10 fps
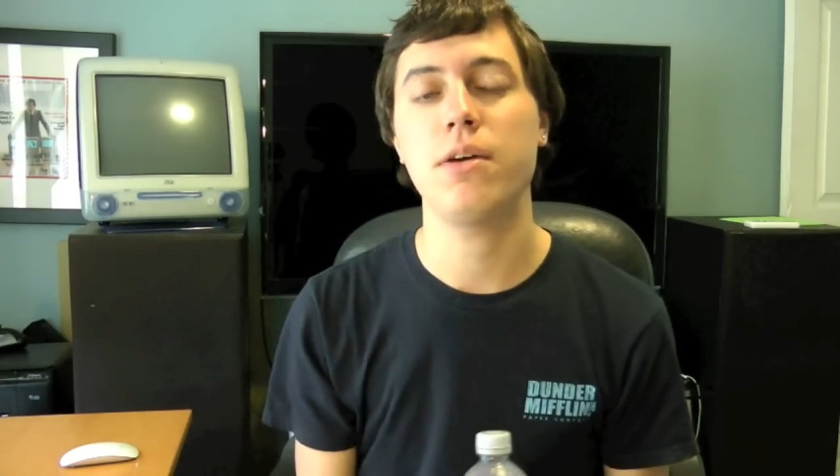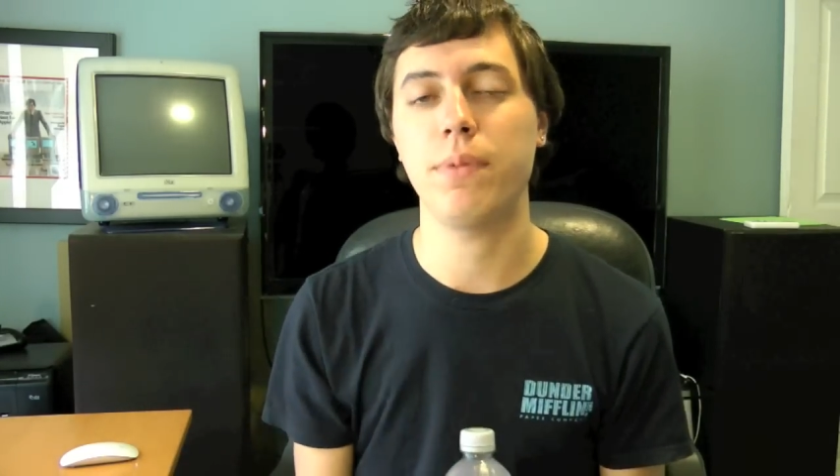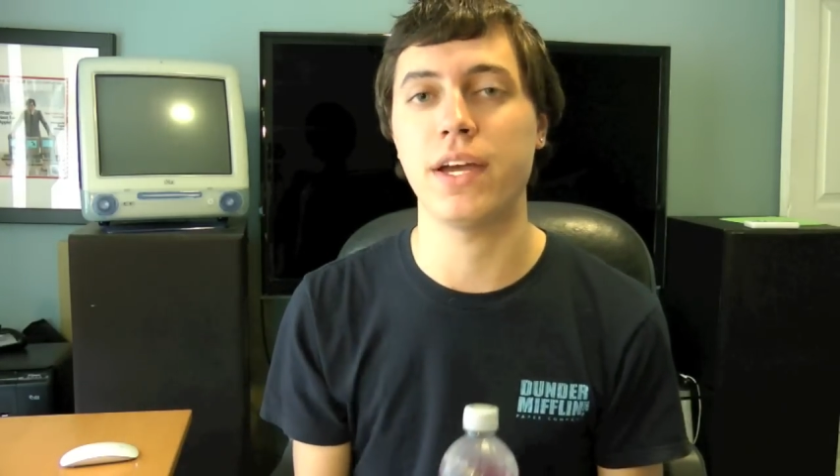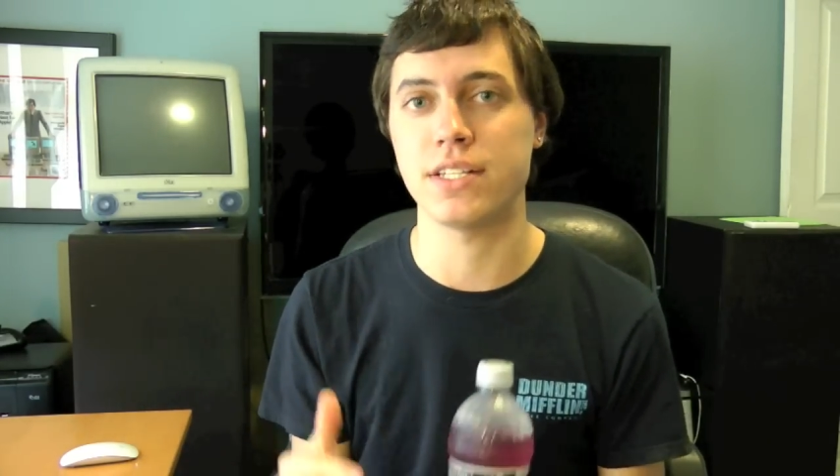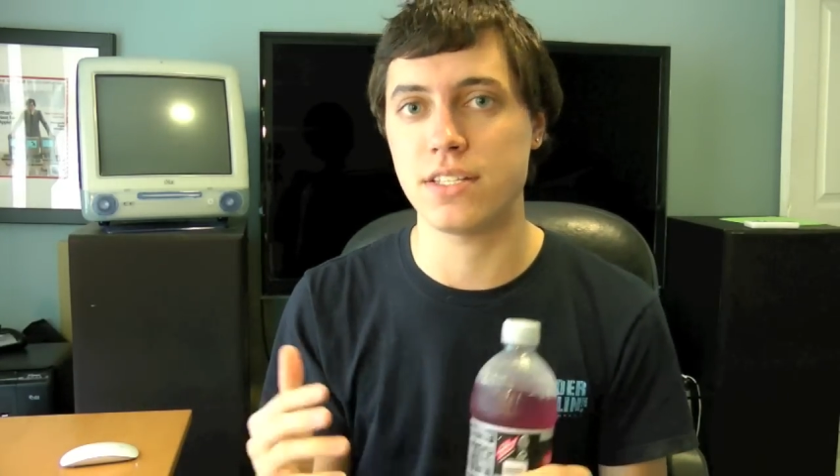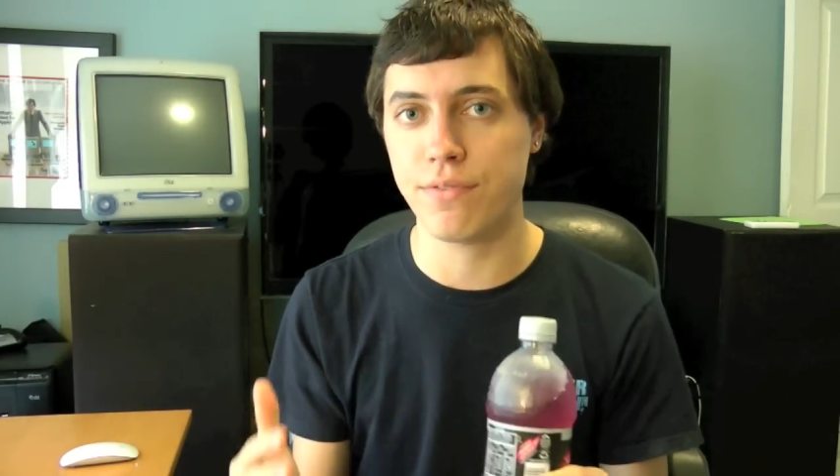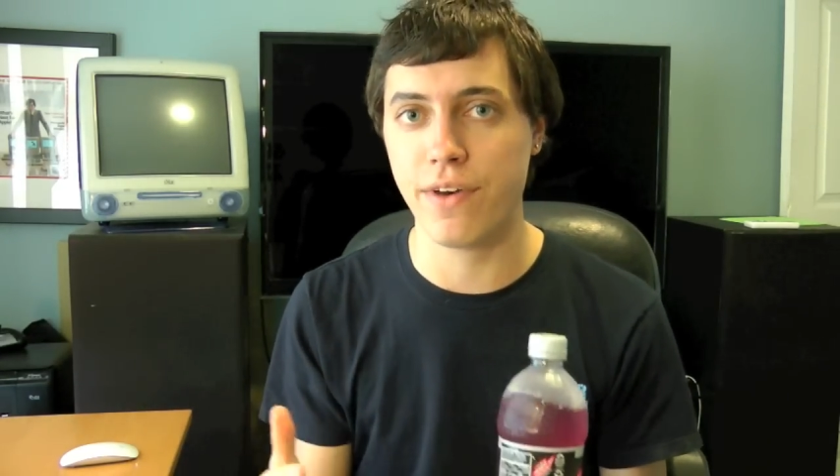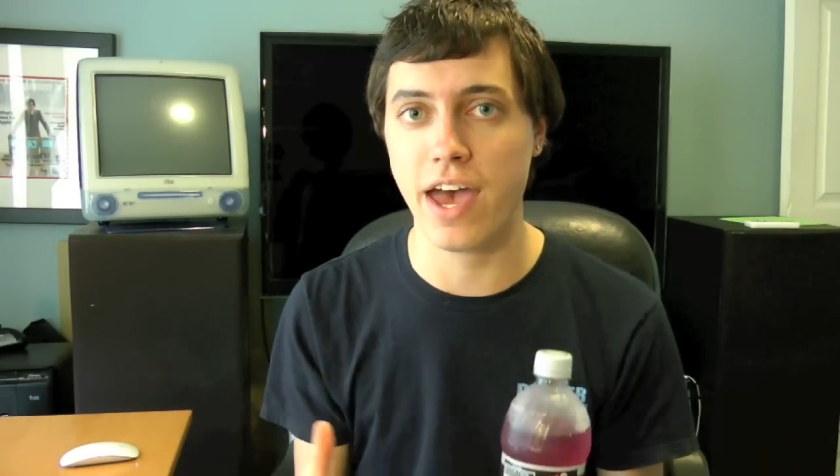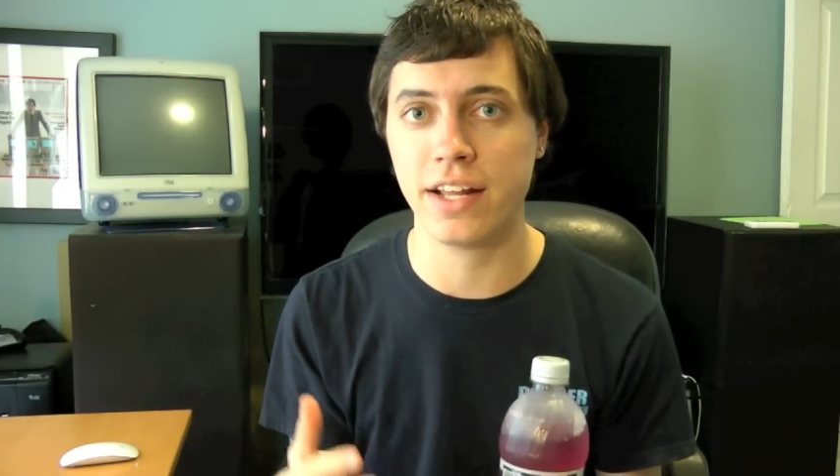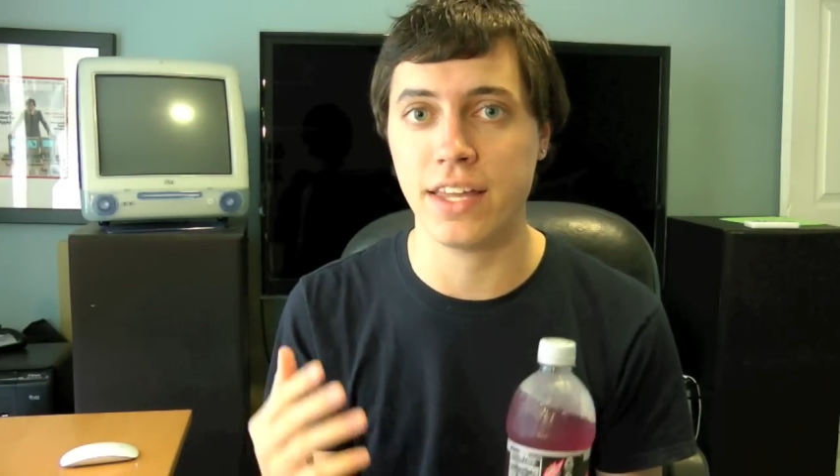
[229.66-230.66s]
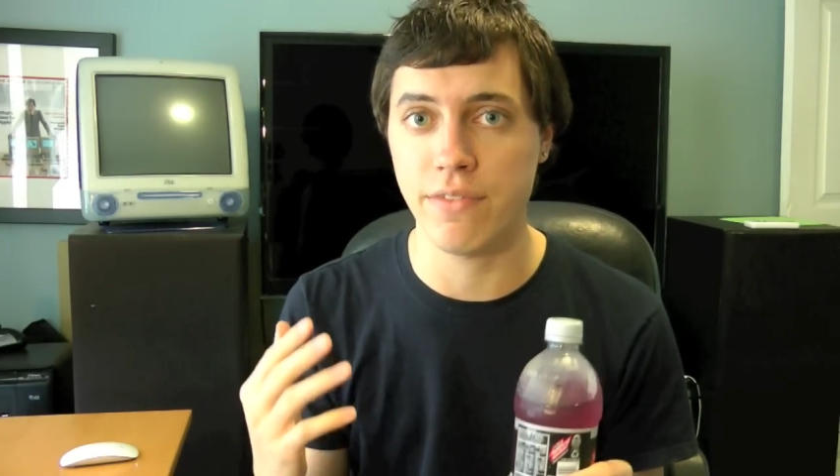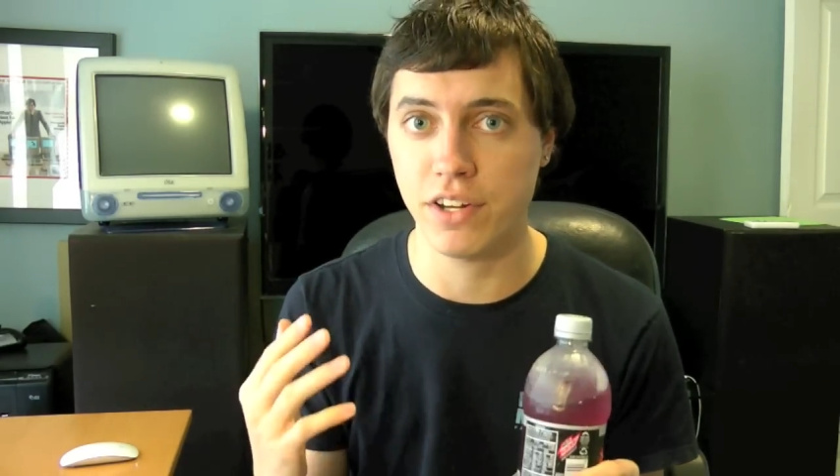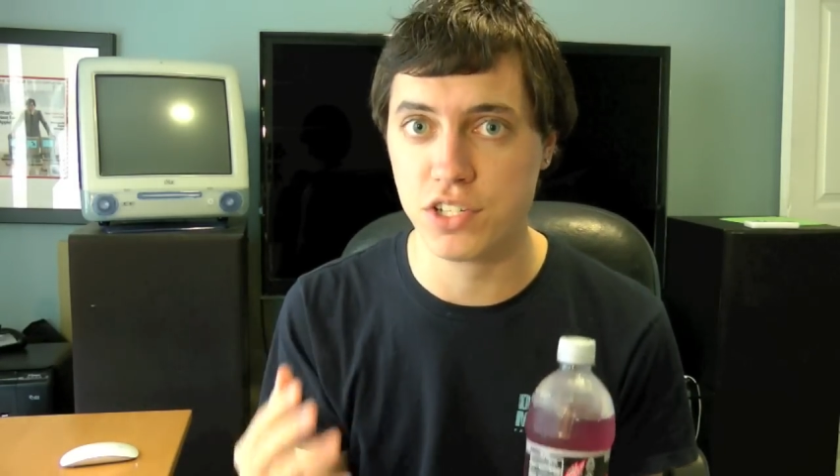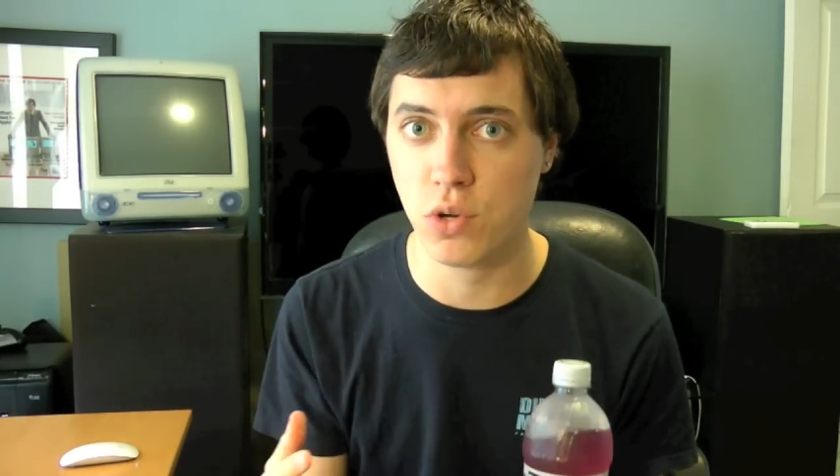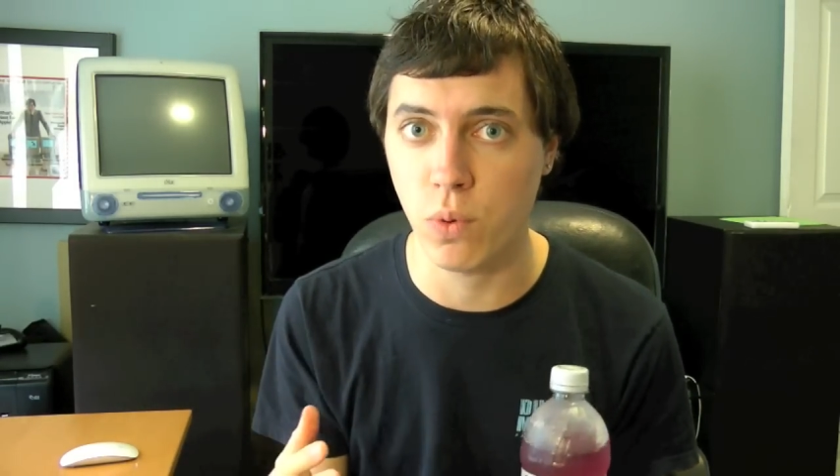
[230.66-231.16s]
because it's a fact, they
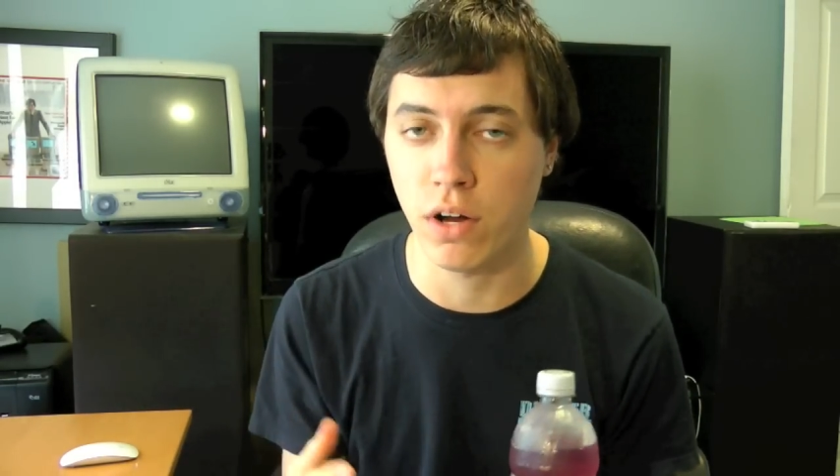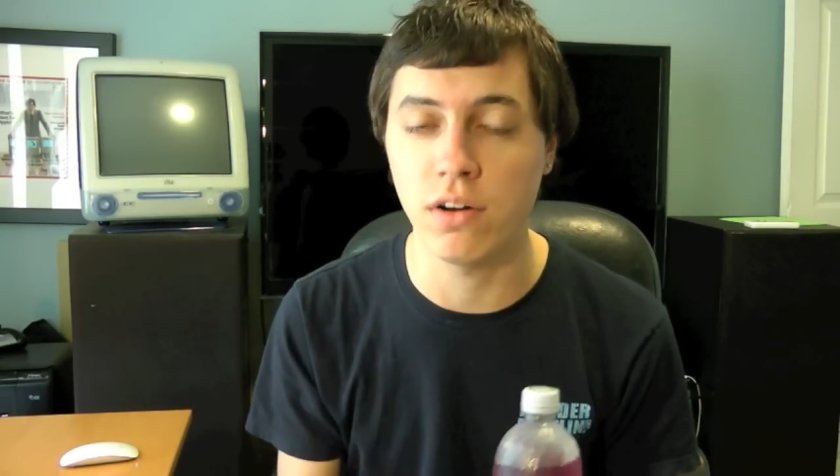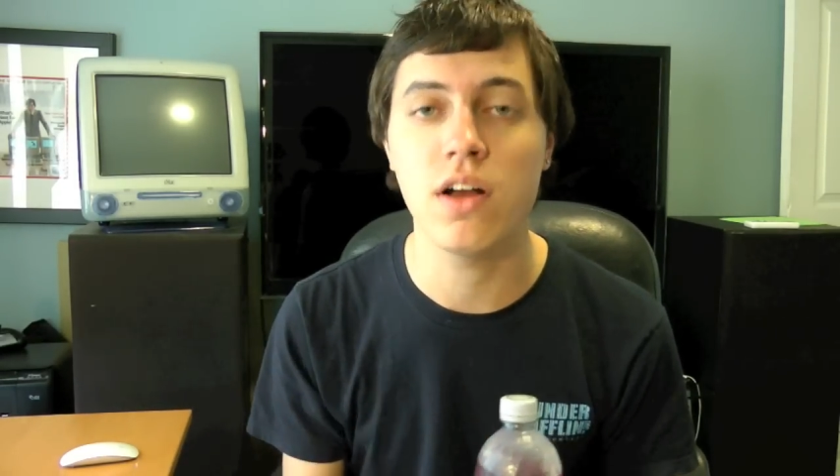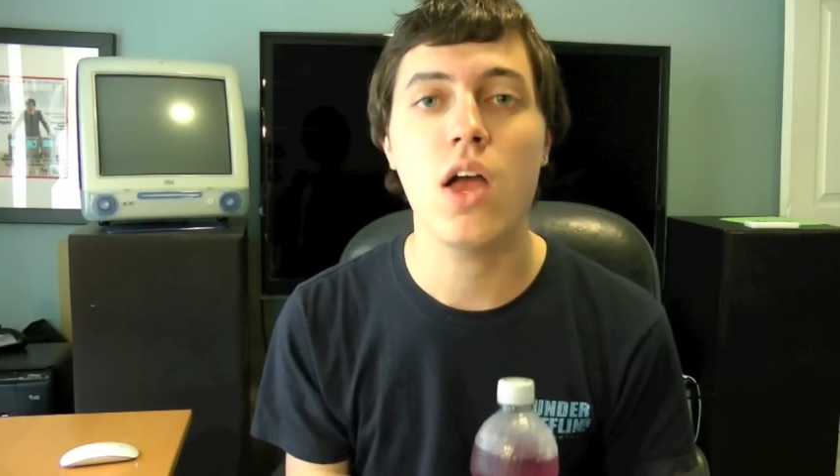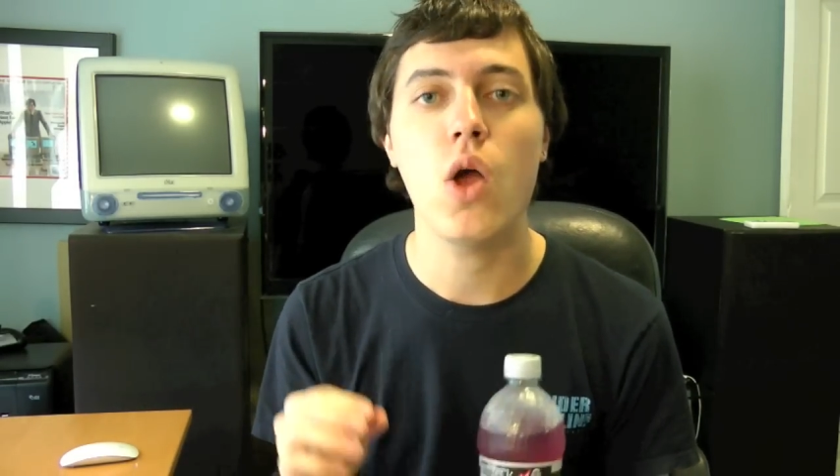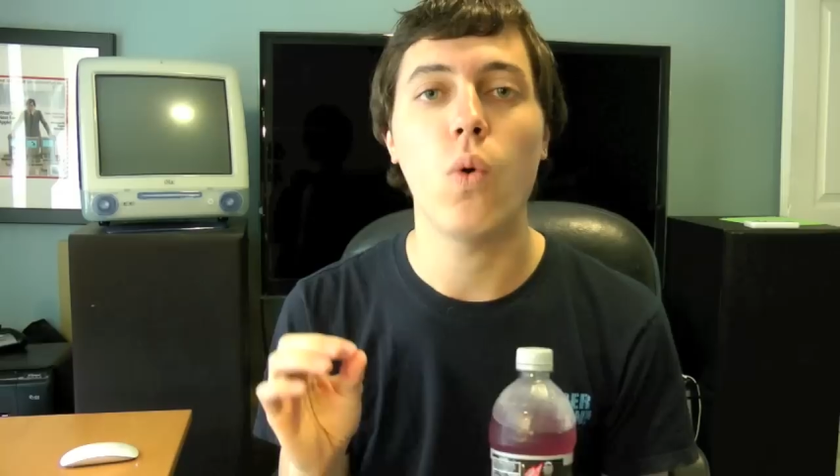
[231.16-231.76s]
eventually will.